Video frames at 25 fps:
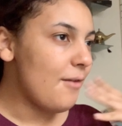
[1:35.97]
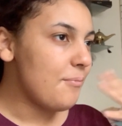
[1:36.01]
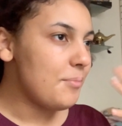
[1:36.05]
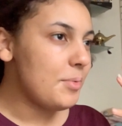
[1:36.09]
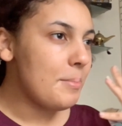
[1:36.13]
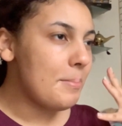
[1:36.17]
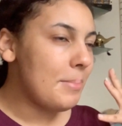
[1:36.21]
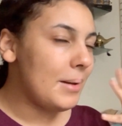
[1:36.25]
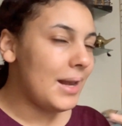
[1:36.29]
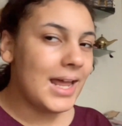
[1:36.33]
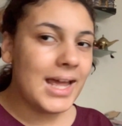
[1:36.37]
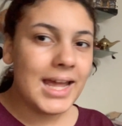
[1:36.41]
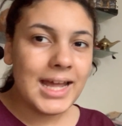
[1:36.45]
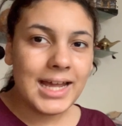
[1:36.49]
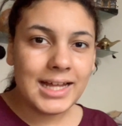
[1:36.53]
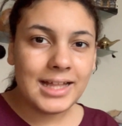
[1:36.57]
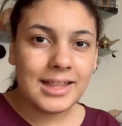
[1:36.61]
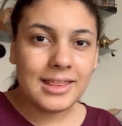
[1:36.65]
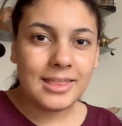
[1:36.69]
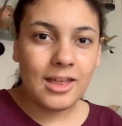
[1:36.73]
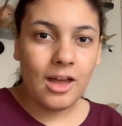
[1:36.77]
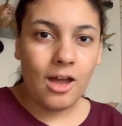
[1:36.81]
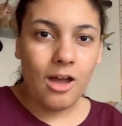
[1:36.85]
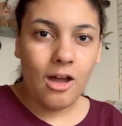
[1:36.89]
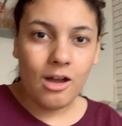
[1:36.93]
I've been
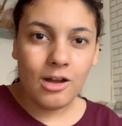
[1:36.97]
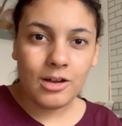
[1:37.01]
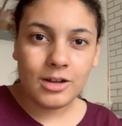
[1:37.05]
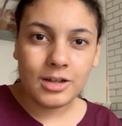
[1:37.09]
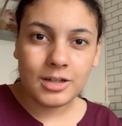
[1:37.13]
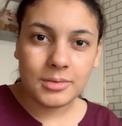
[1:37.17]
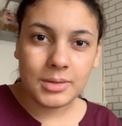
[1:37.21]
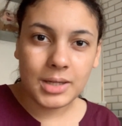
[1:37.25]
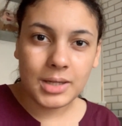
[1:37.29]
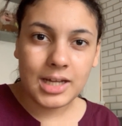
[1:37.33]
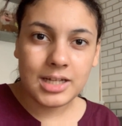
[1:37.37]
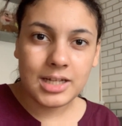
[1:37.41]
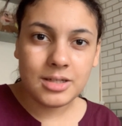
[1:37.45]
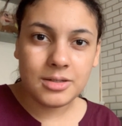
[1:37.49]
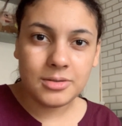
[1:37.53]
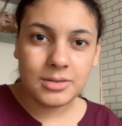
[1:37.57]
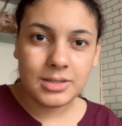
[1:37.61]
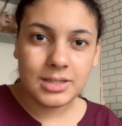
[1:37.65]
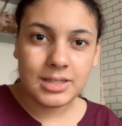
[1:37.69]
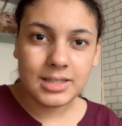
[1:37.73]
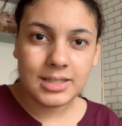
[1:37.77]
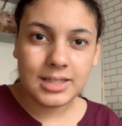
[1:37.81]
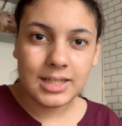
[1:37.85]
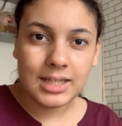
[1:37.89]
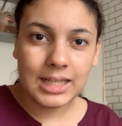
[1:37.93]
playing the Arkham games
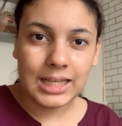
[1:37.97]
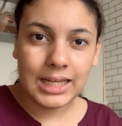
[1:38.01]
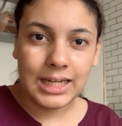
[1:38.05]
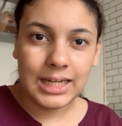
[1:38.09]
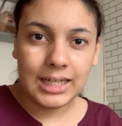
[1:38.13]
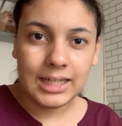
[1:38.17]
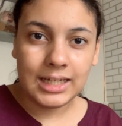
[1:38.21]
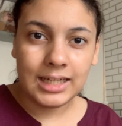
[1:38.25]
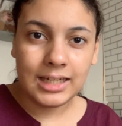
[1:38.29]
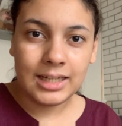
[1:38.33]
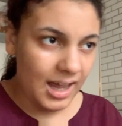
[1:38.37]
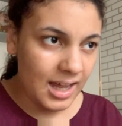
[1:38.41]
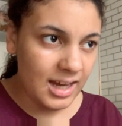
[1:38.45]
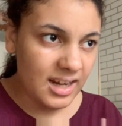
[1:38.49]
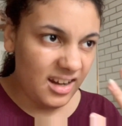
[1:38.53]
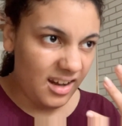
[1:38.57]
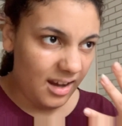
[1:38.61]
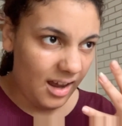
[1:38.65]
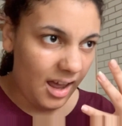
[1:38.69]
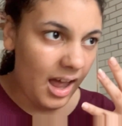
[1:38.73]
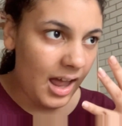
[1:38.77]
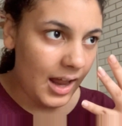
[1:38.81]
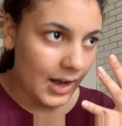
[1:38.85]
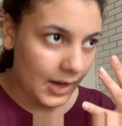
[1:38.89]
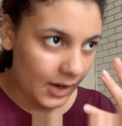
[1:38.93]
recently
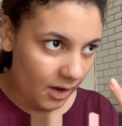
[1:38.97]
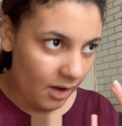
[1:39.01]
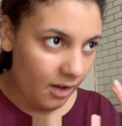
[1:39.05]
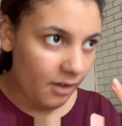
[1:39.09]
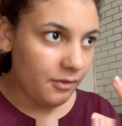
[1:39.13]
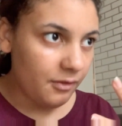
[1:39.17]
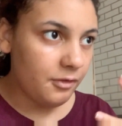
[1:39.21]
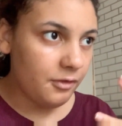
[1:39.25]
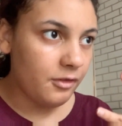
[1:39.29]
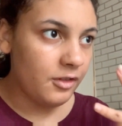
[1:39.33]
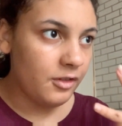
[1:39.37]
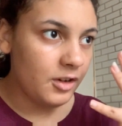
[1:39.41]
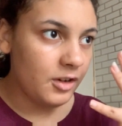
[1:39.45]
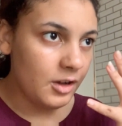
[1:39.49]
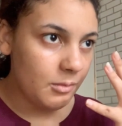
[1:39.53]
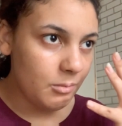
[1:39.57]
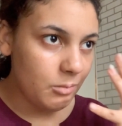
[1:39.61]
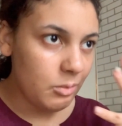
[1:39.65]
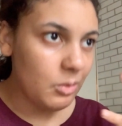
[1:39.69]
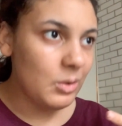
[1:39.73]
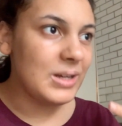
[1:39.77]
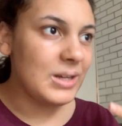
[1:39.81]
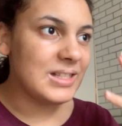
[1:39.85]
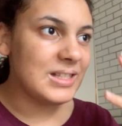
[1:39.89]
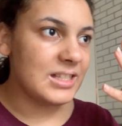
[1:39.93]
and I love
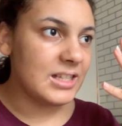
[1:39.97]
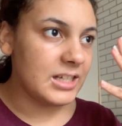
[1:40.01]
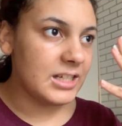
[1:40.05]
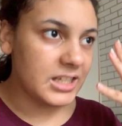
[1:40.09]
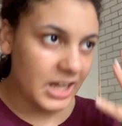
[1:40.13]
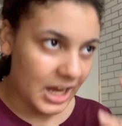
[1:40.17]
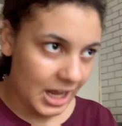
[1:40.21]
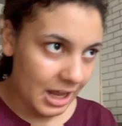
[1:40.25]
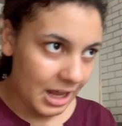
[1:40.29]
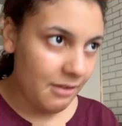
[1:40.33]
Poison